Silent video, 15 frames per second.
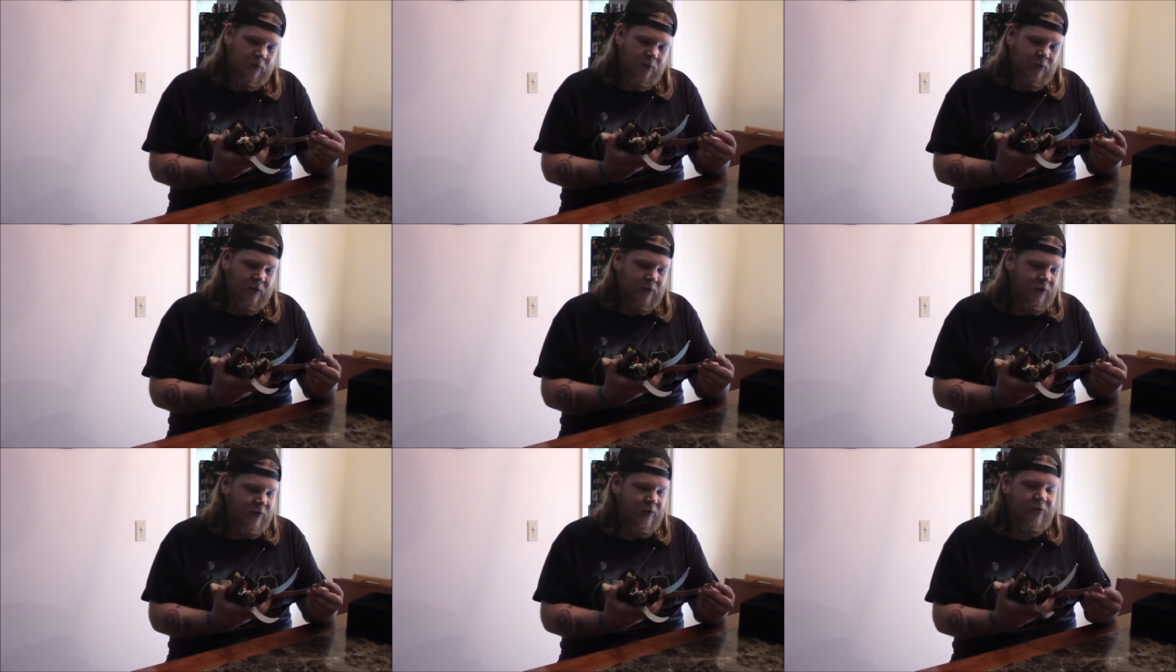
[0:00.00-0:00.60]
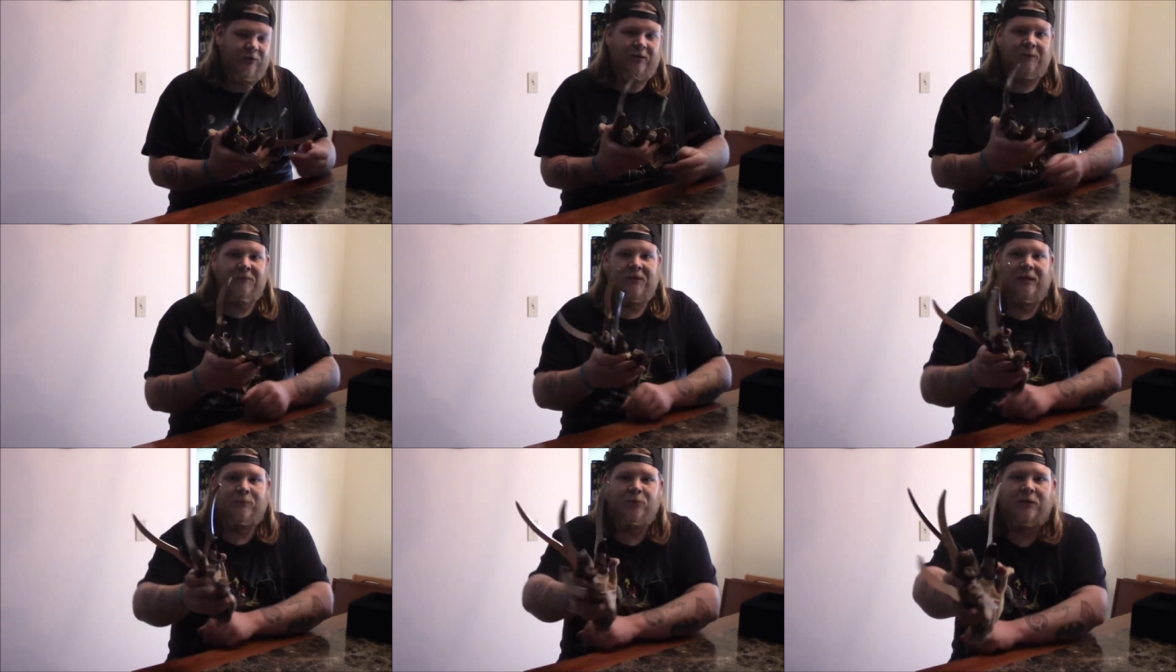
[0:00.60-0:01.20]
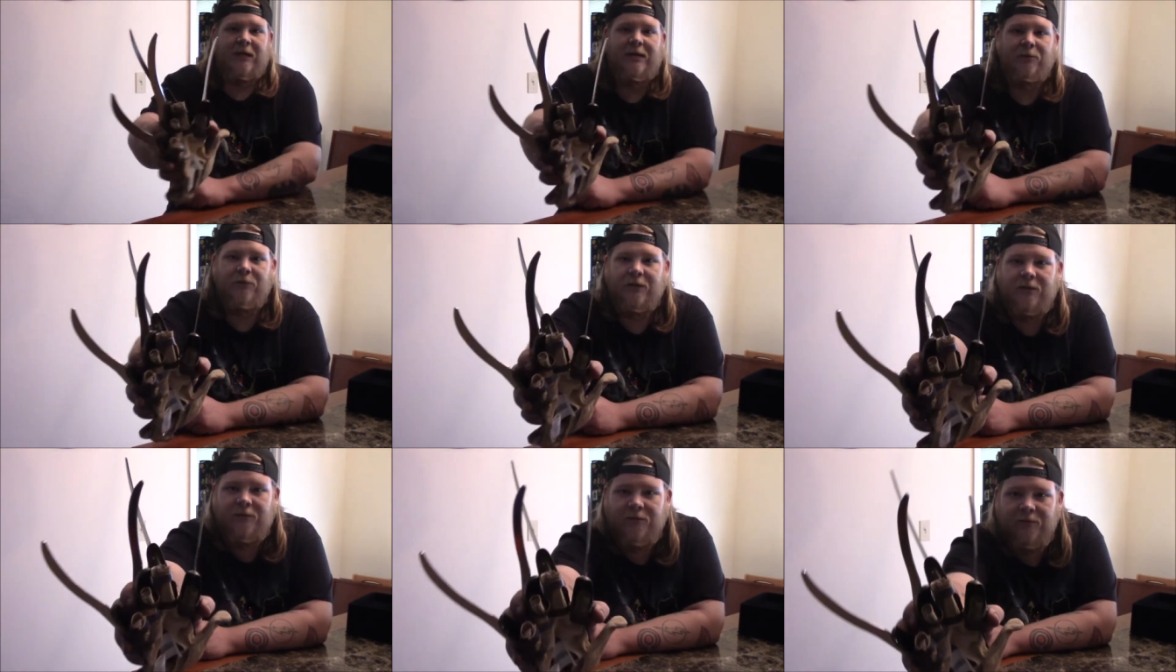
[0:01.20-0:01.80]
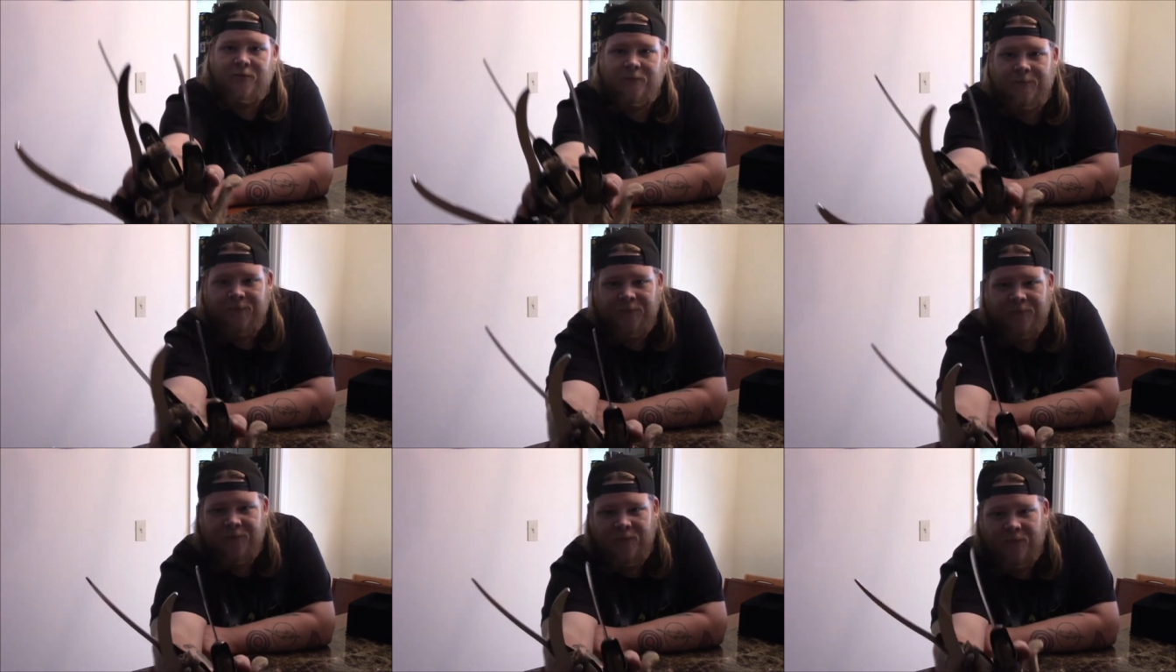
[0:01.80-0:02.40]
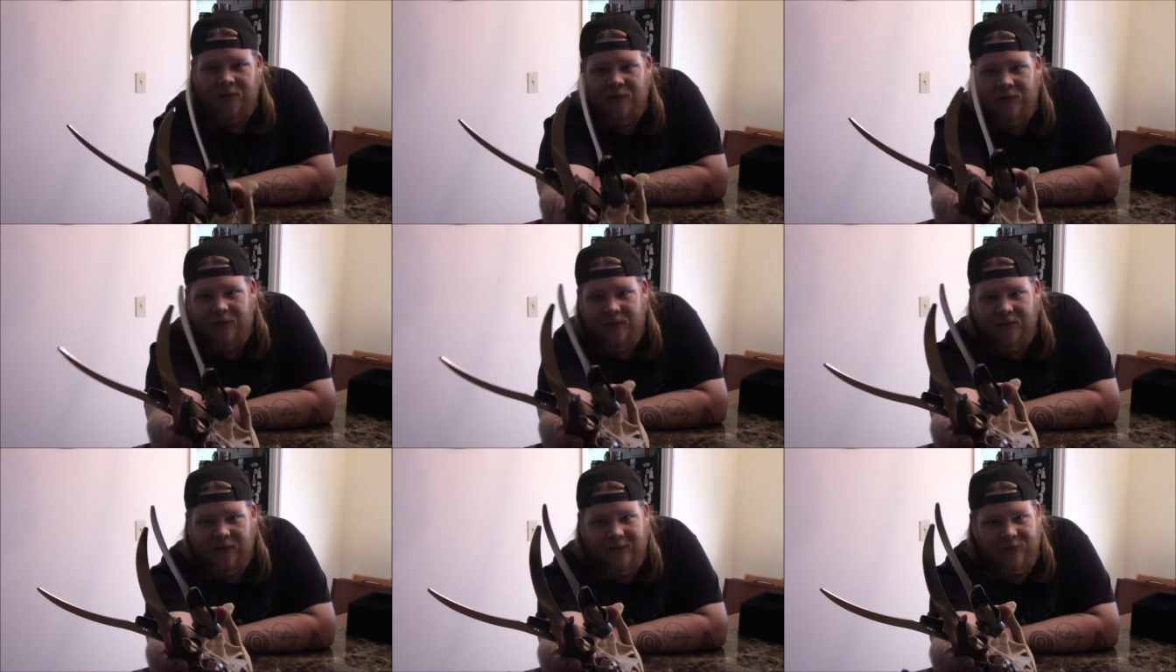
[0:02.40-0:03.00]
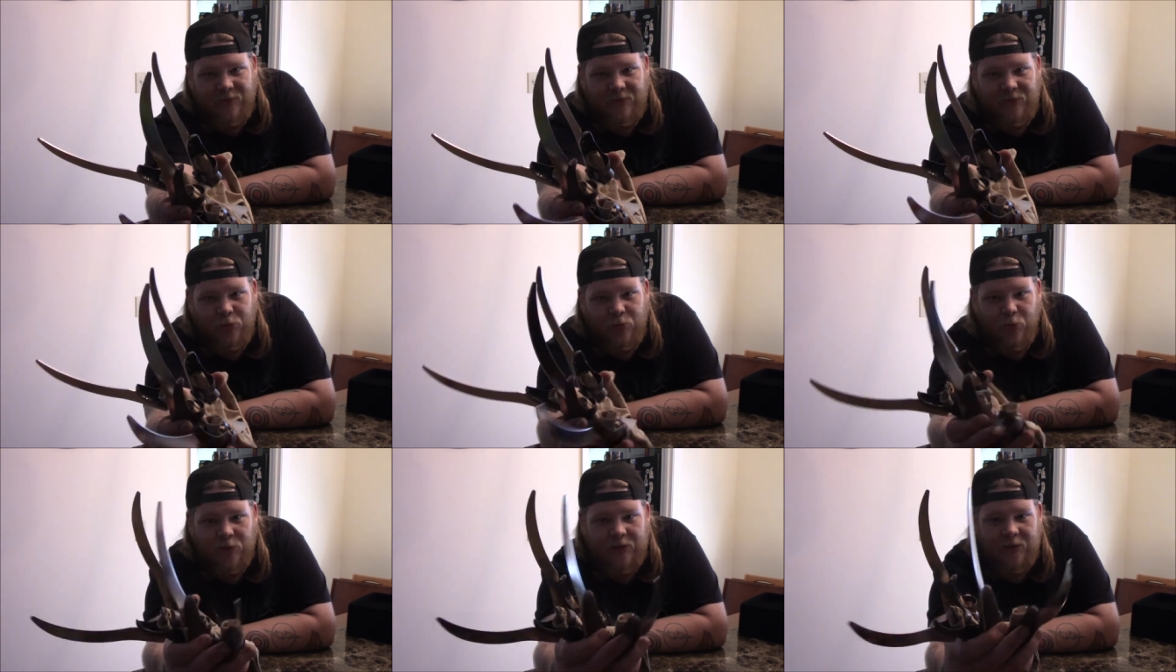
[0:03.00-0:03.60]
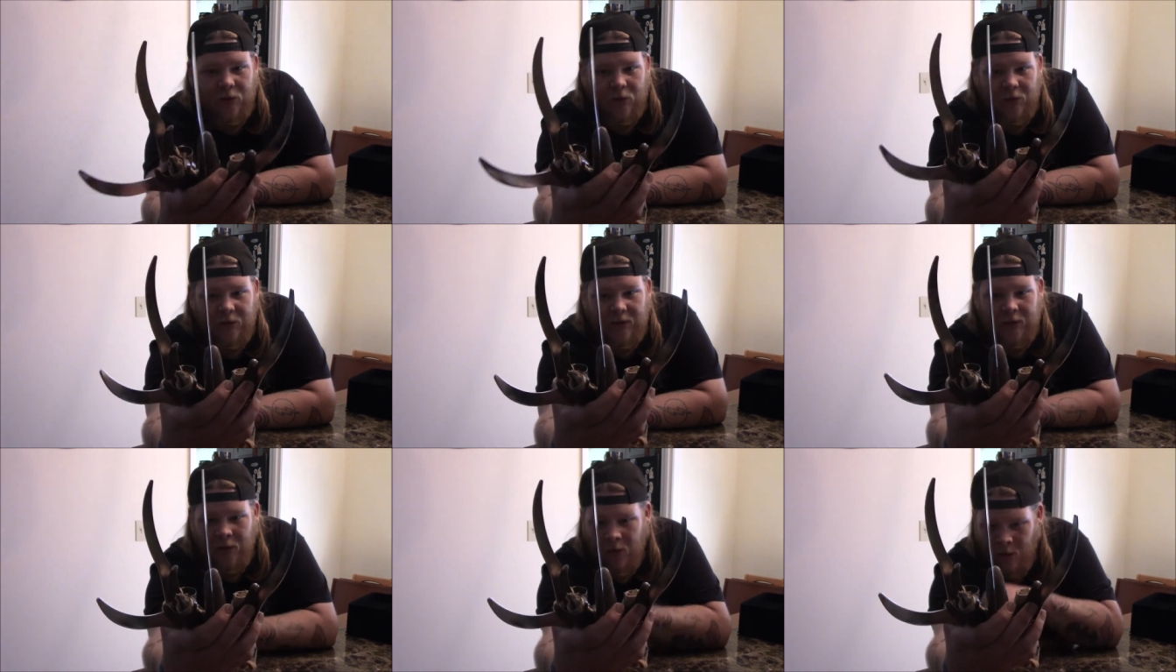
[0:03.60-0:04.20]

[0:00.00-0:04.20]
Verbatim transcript: which I mean I'm okay with because I would totally